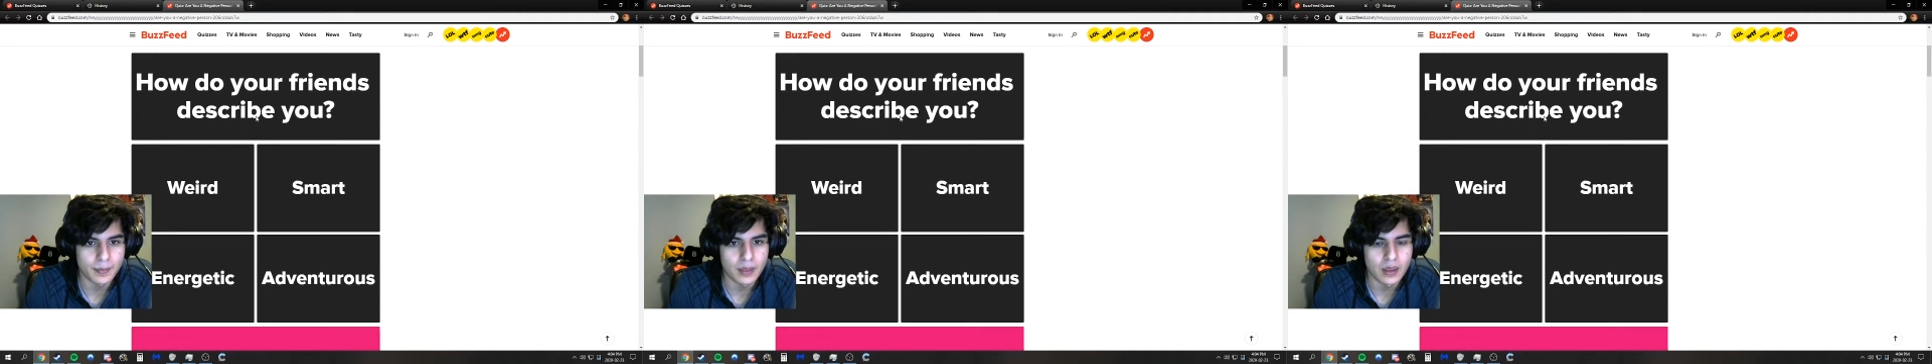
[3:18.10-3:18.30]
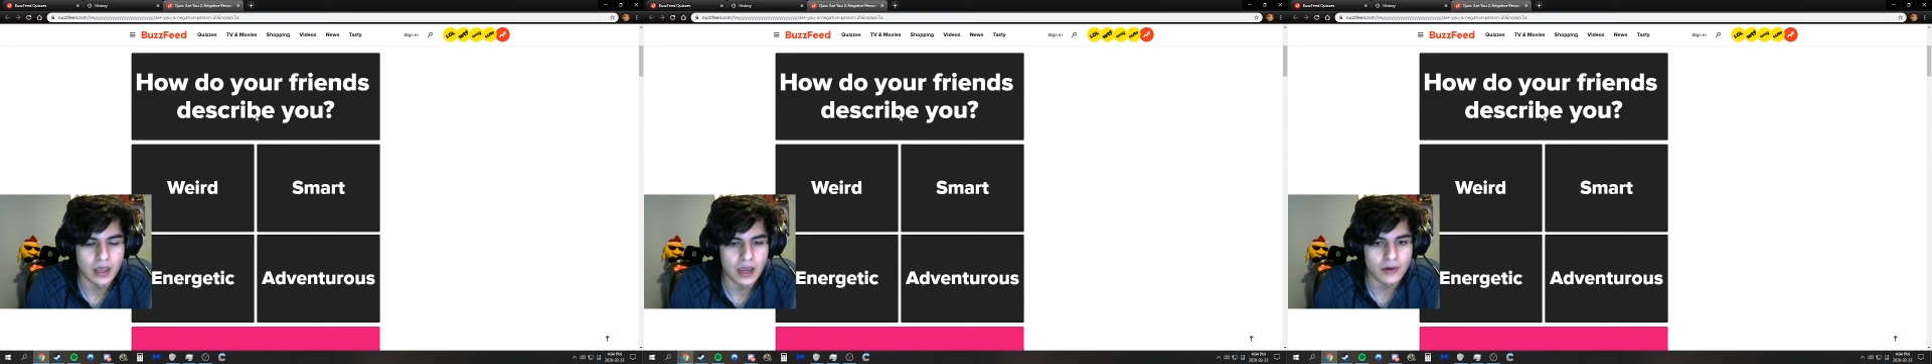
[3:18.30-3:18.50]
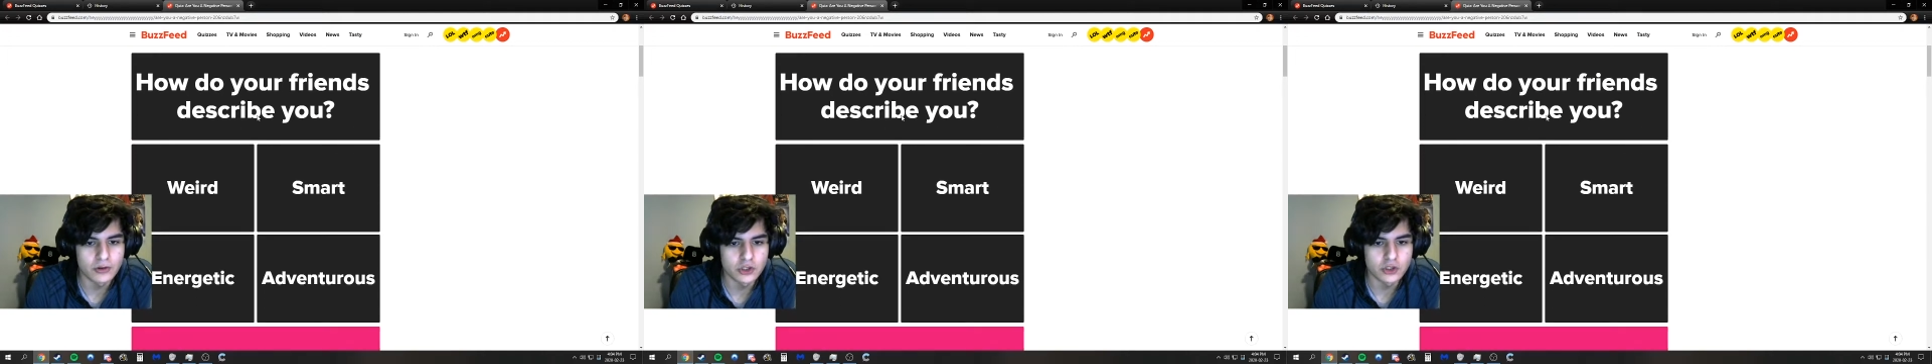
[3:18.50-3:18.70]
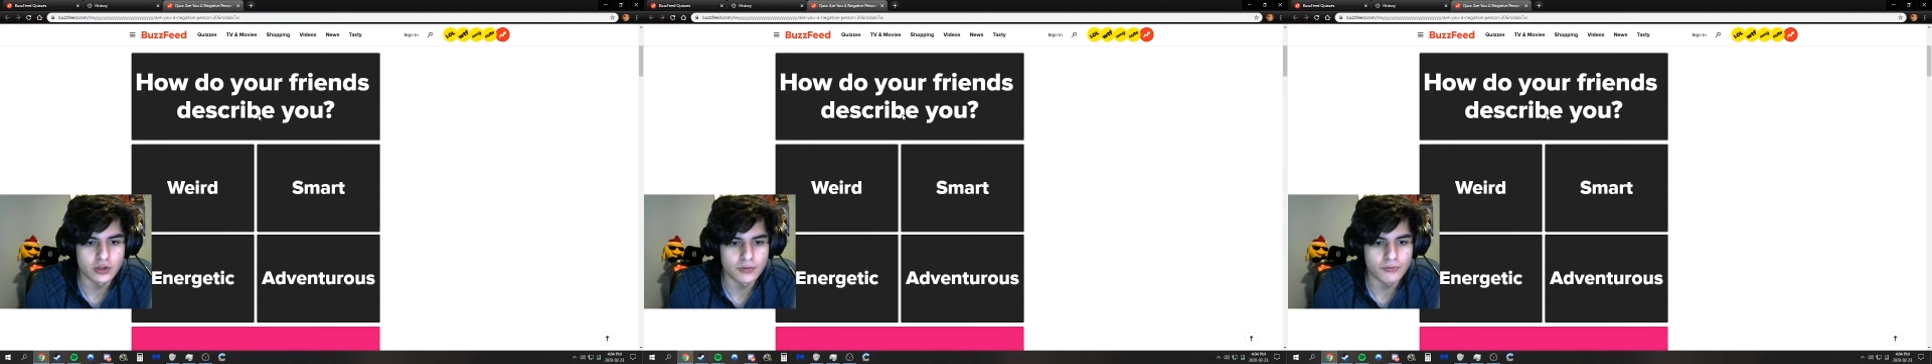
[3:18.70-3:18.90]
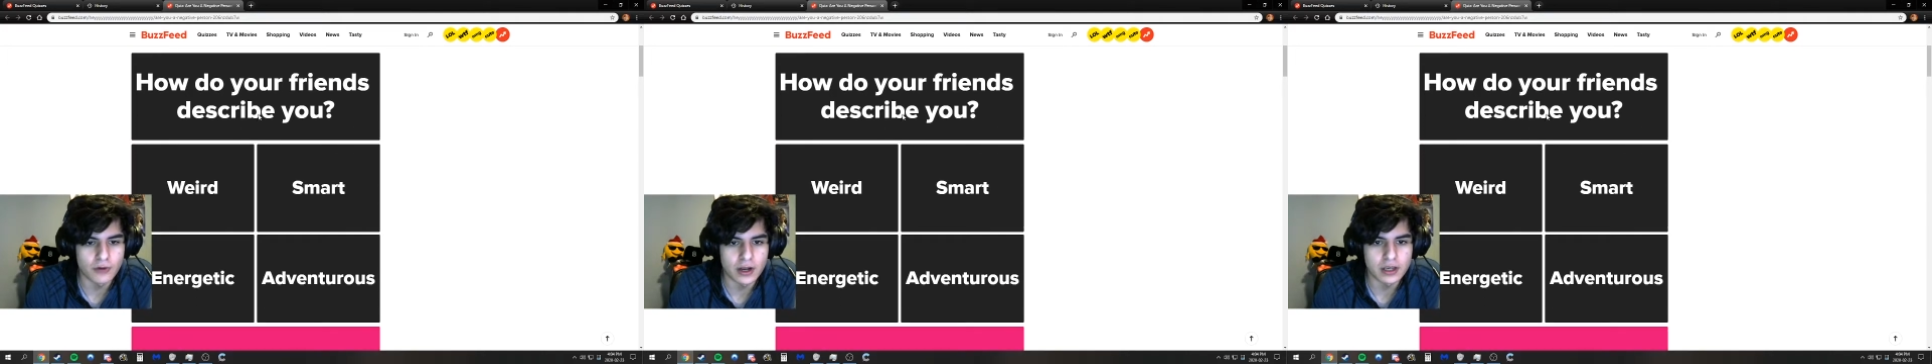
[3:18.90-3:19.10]
How would your
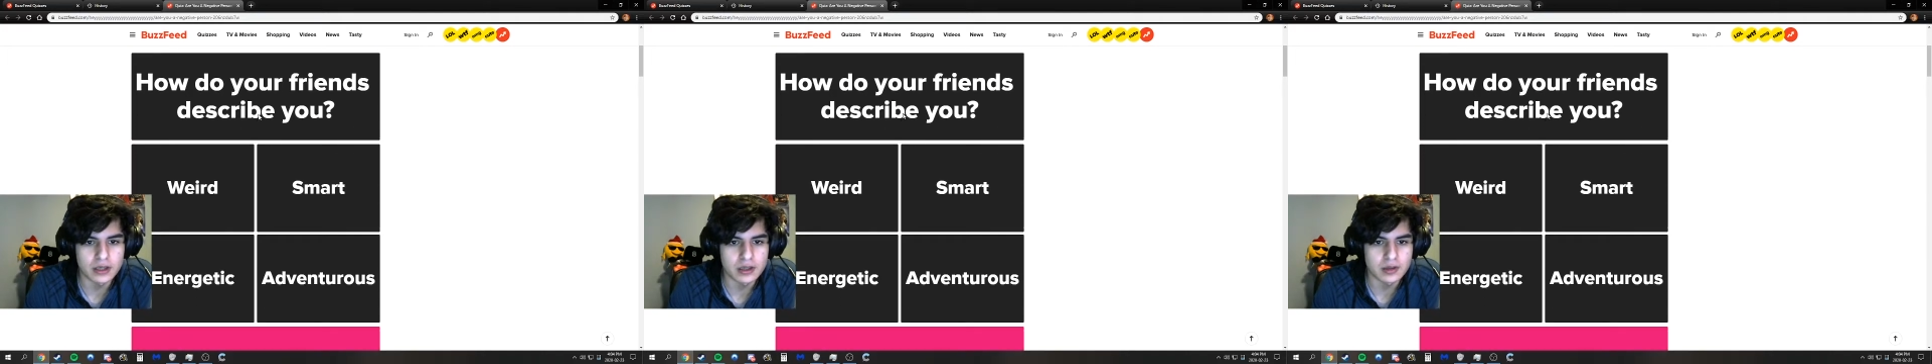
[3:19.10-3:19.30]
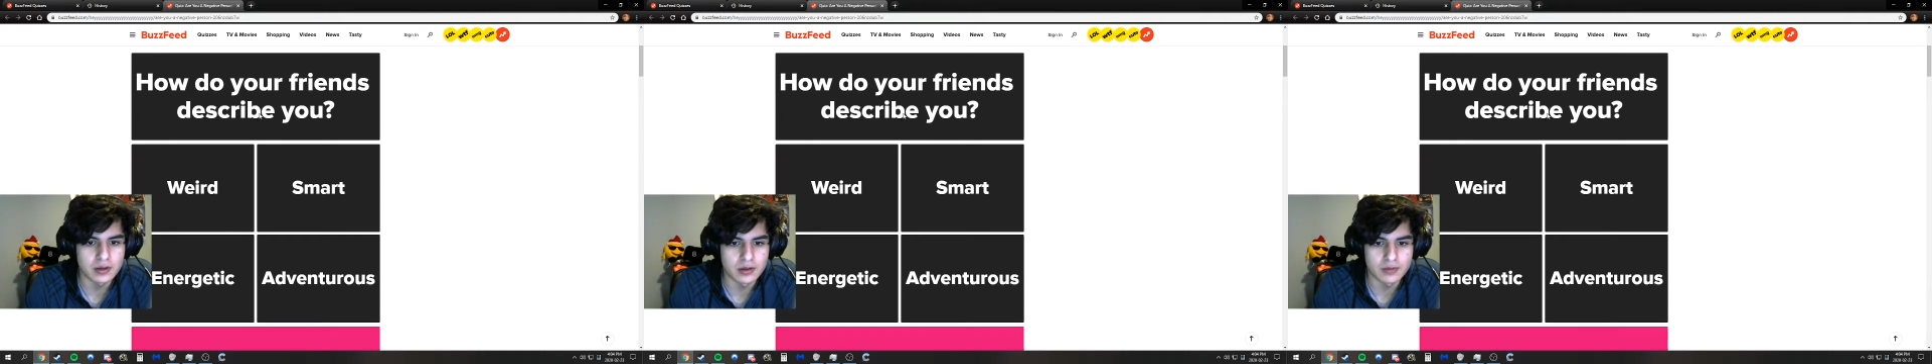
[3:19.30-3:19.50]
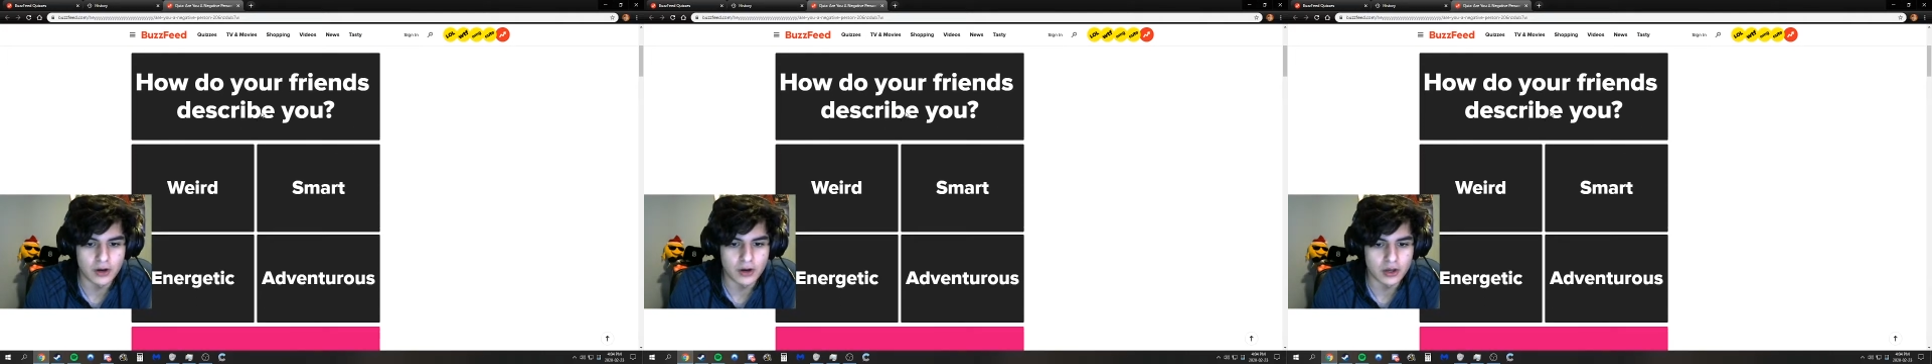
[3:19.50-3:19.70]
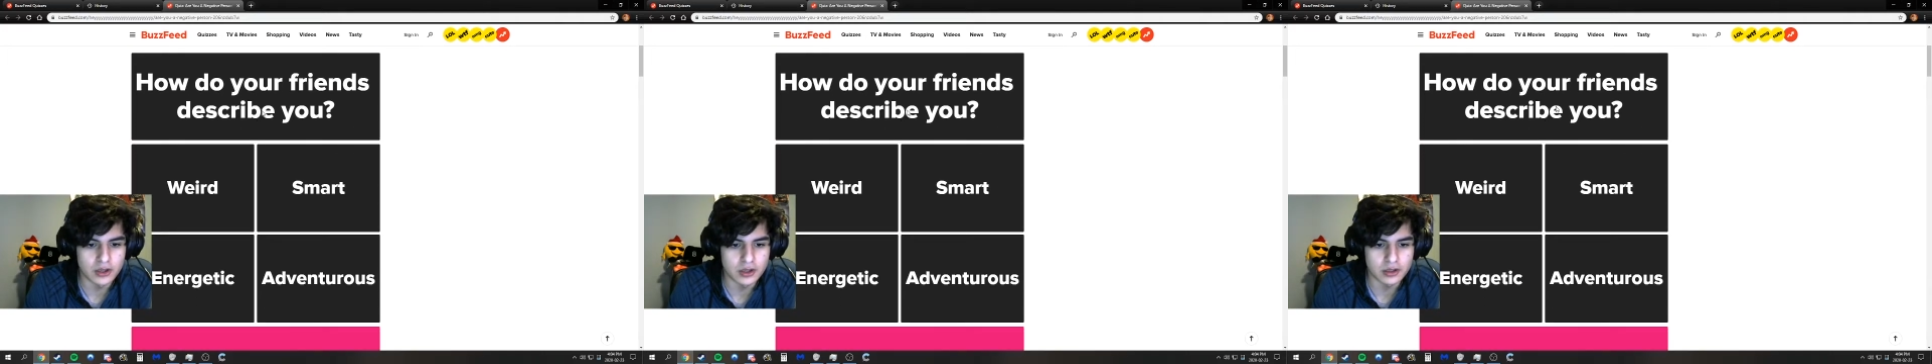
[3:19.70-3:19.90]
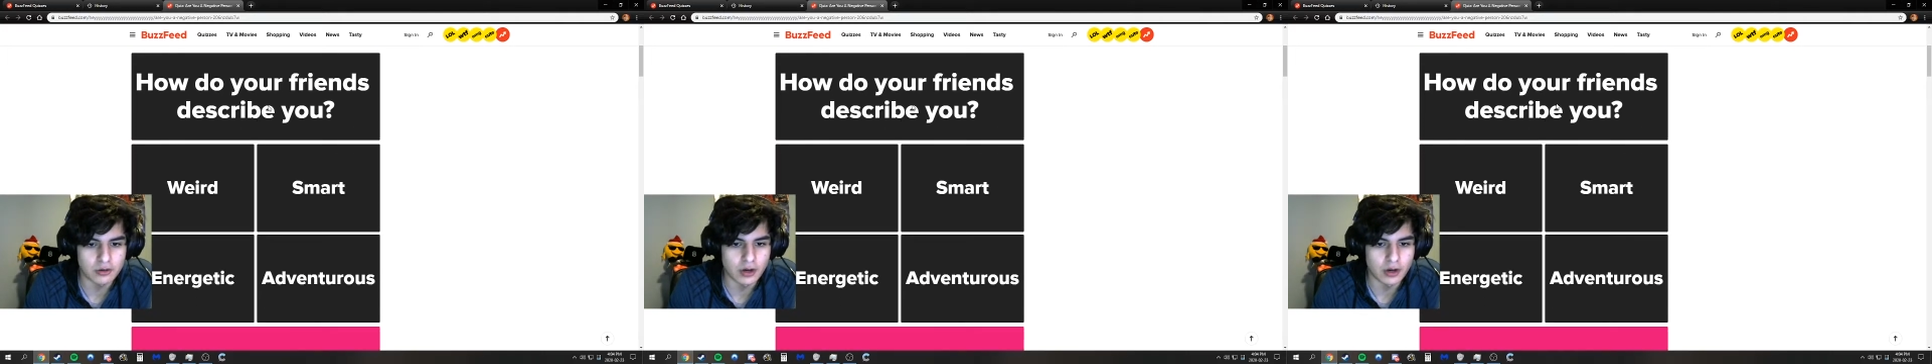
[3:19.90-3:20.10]
friends friends
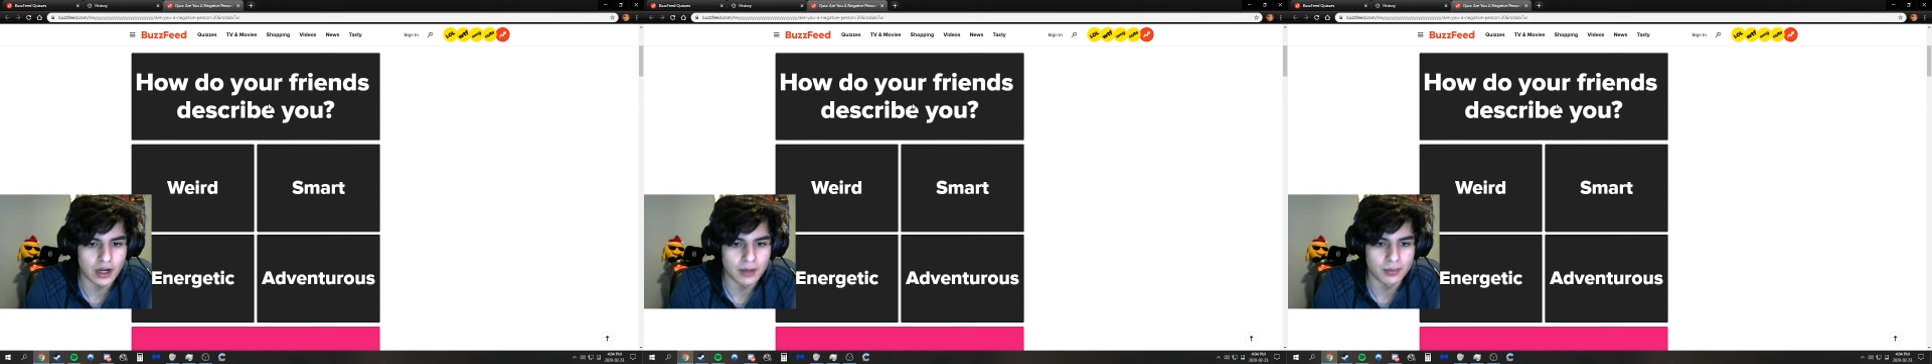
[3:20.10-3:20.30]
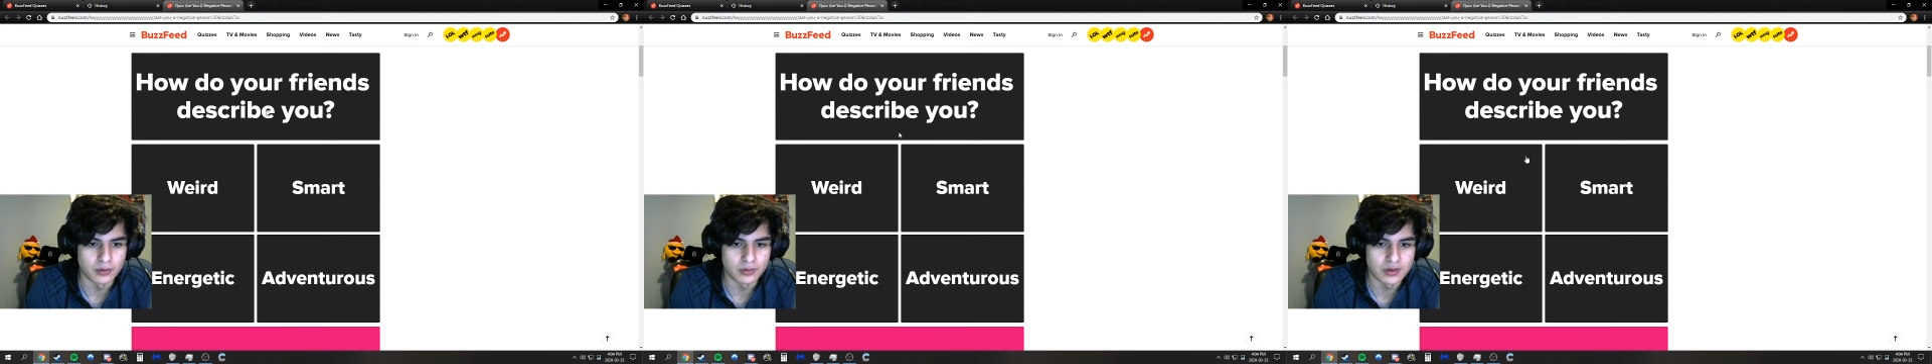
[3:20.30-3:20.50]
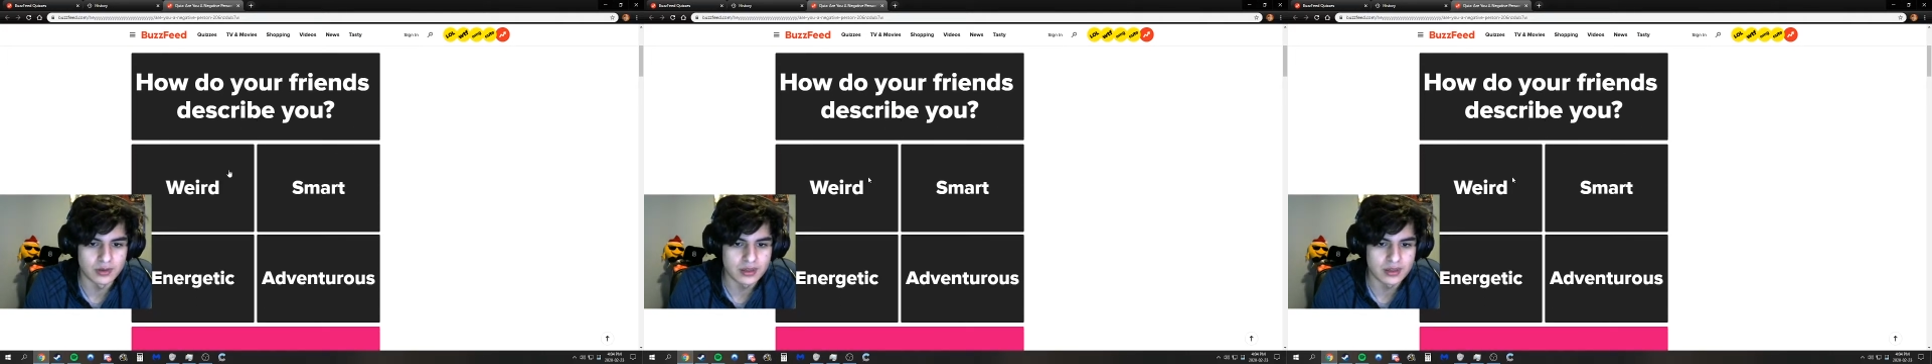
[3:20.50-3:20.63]
describe you?